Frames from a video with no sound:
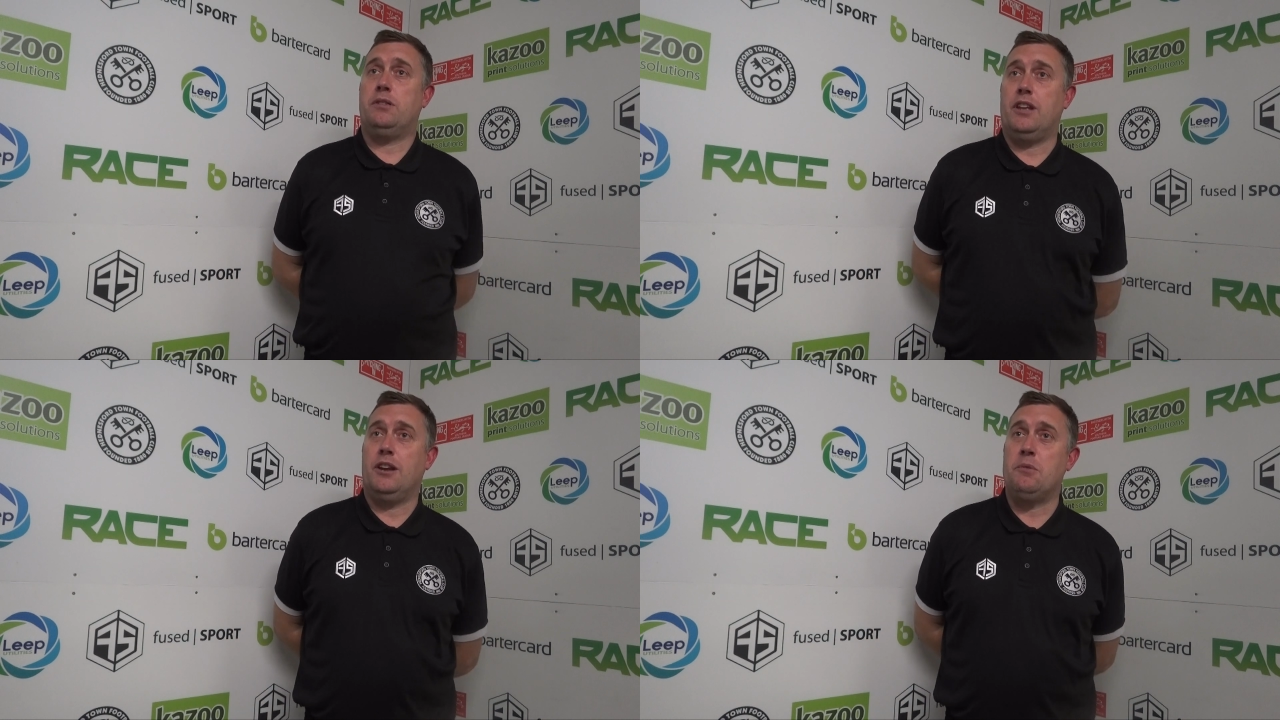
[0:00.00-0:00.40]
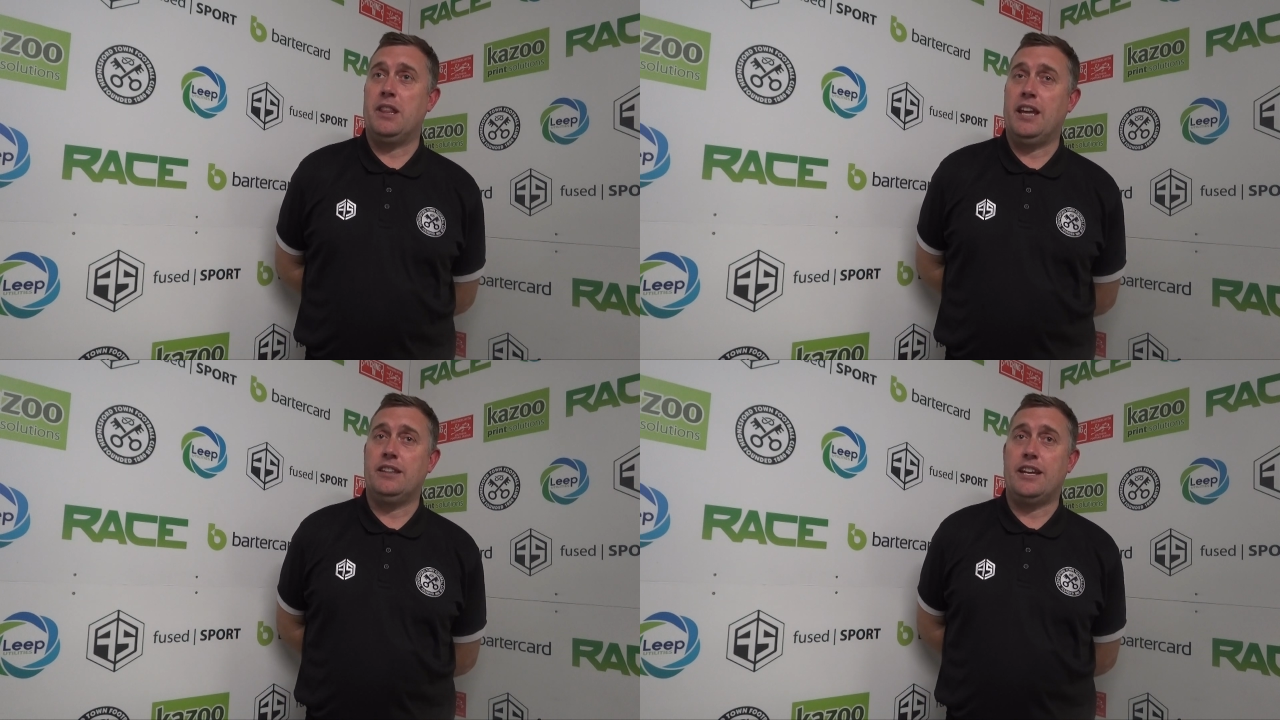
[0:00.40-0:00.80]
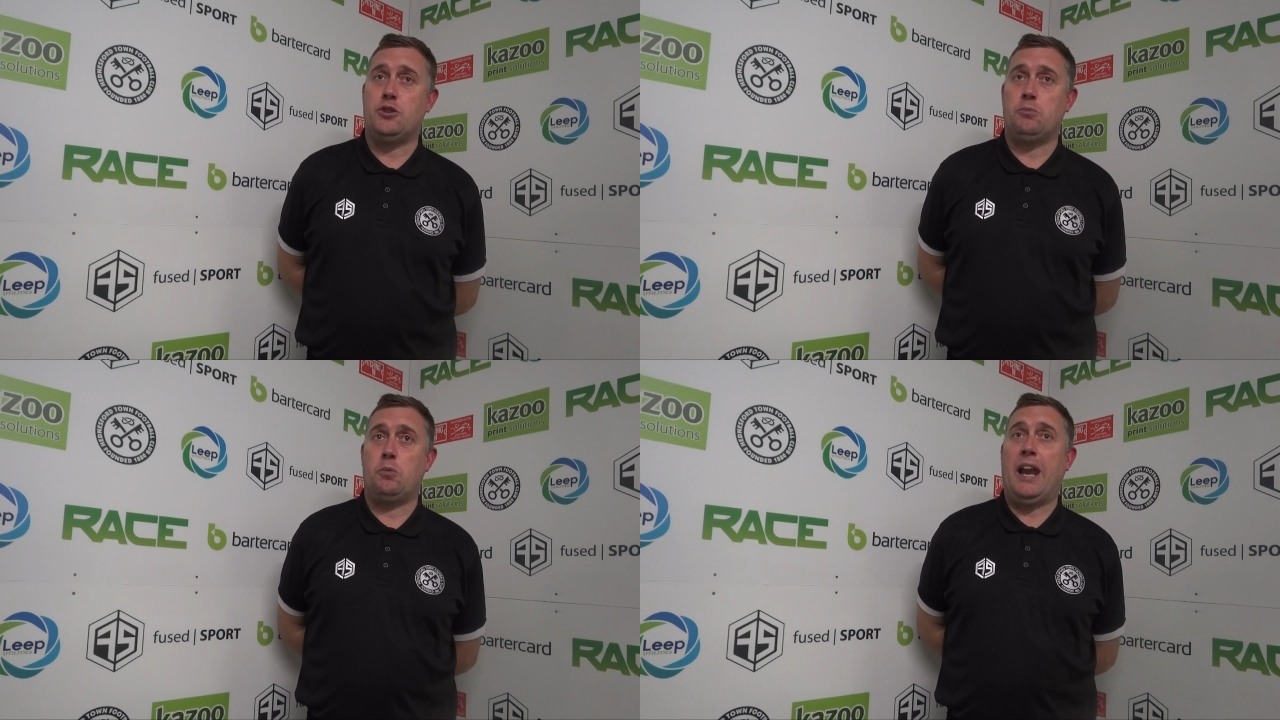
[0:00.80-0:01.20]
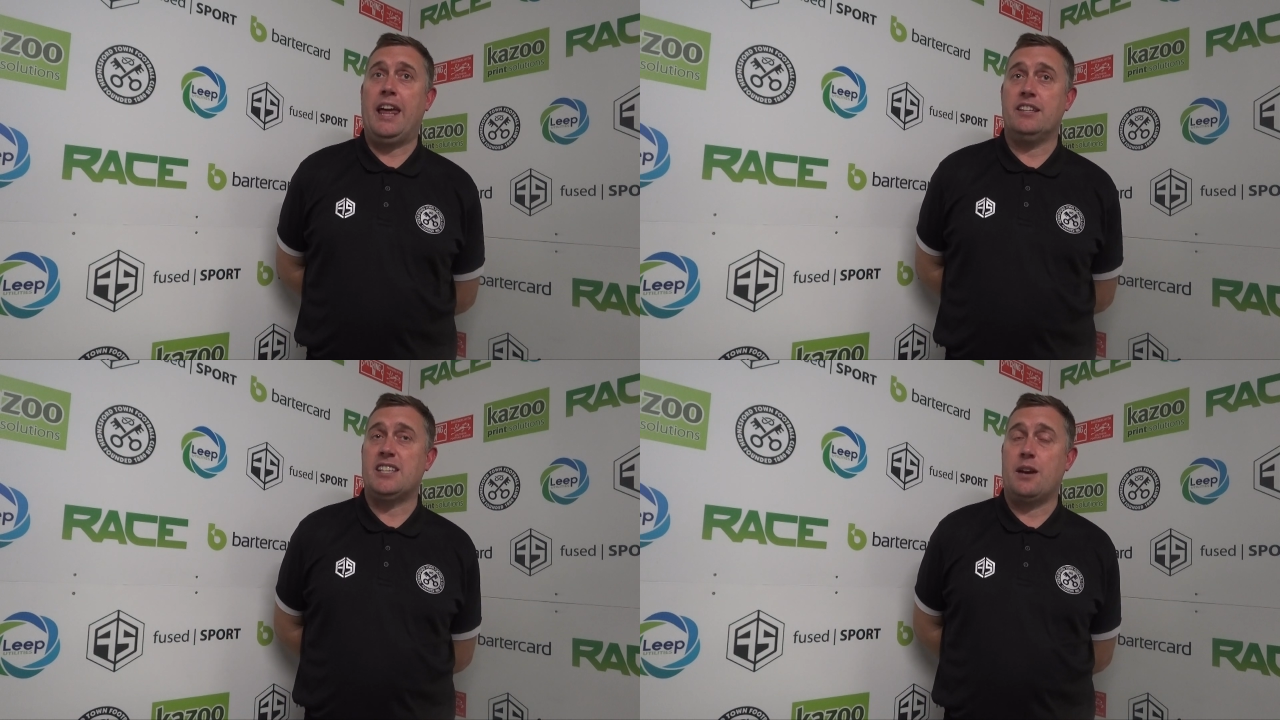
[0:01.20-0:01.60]
they should be
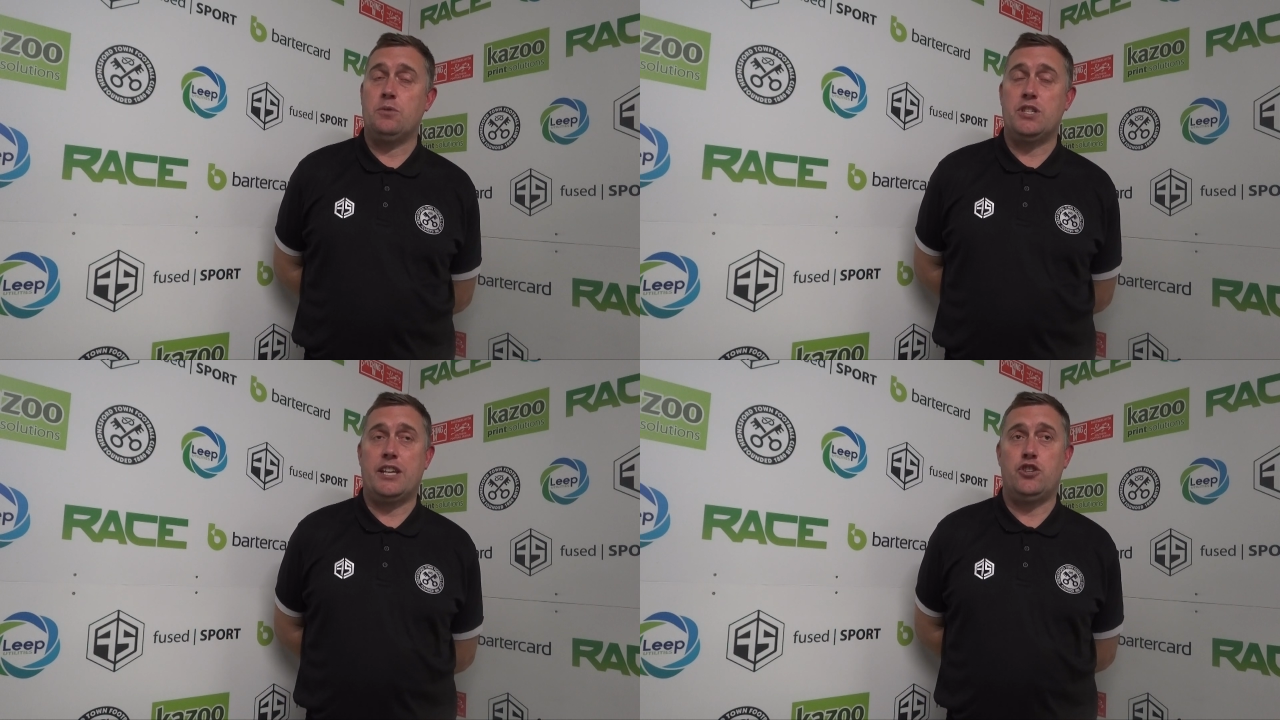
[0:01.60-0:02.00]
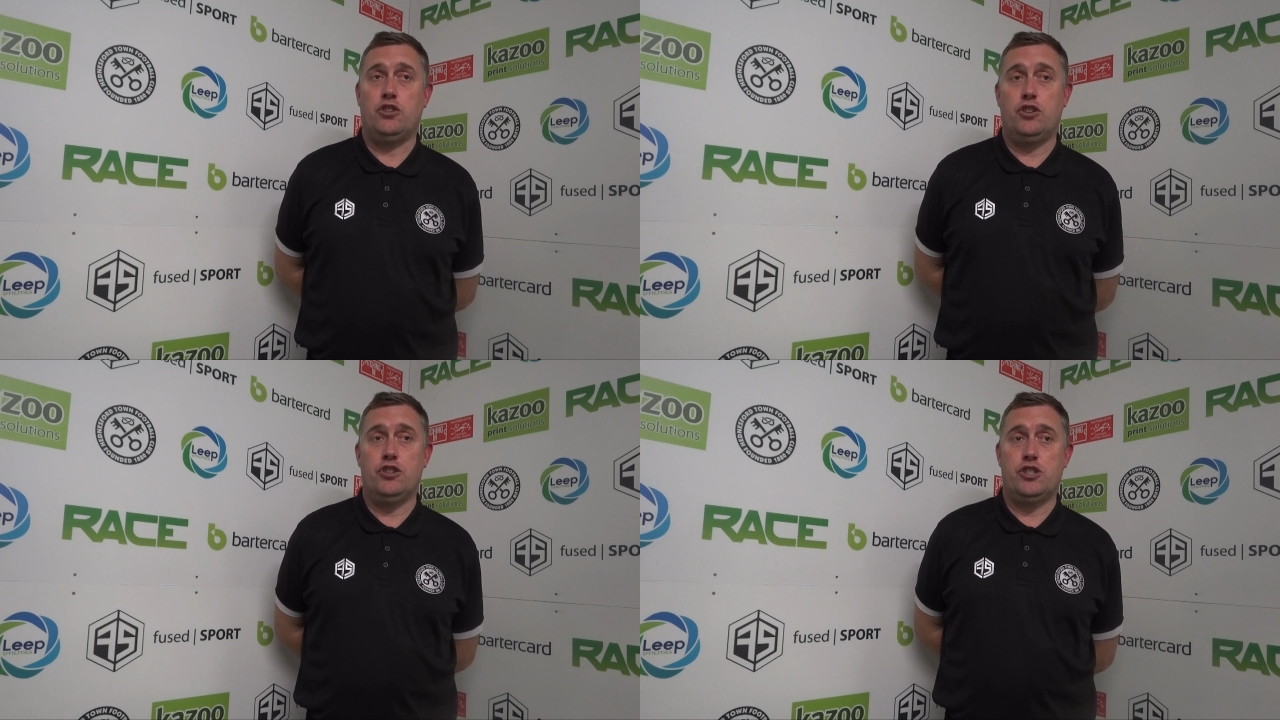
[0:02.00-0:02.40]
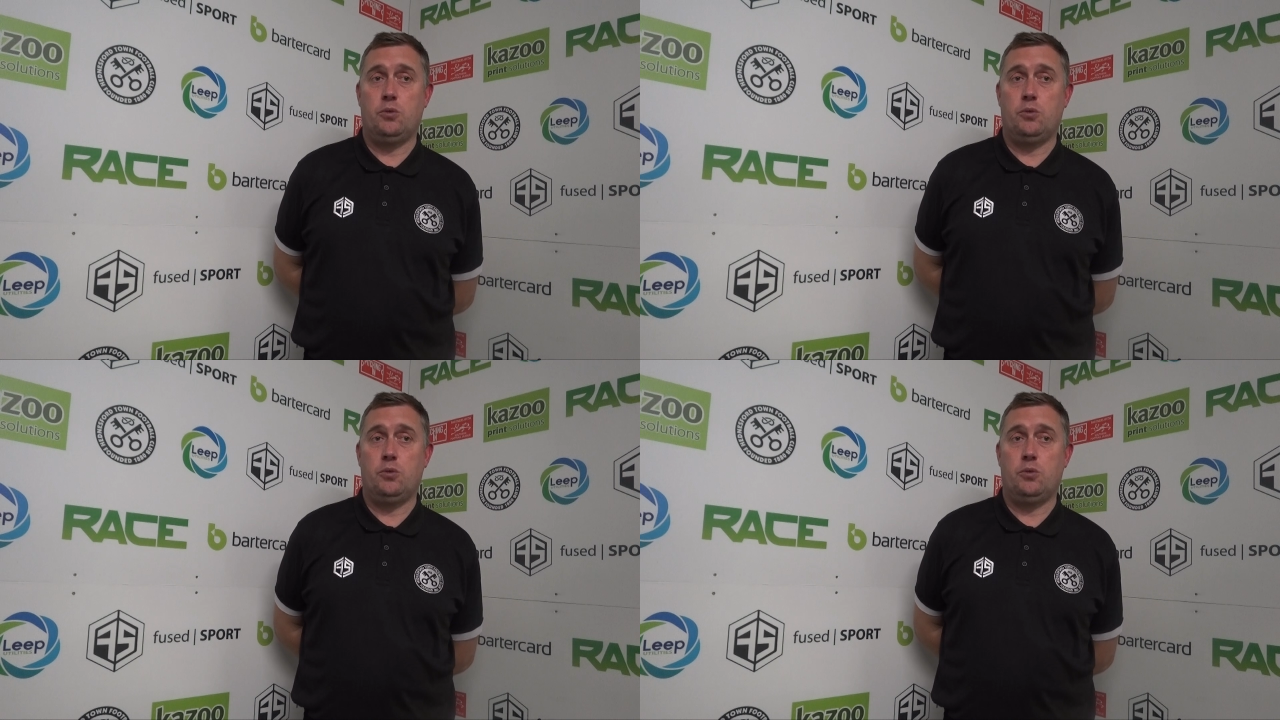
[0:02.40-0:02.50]
well out of this game, which they should have done.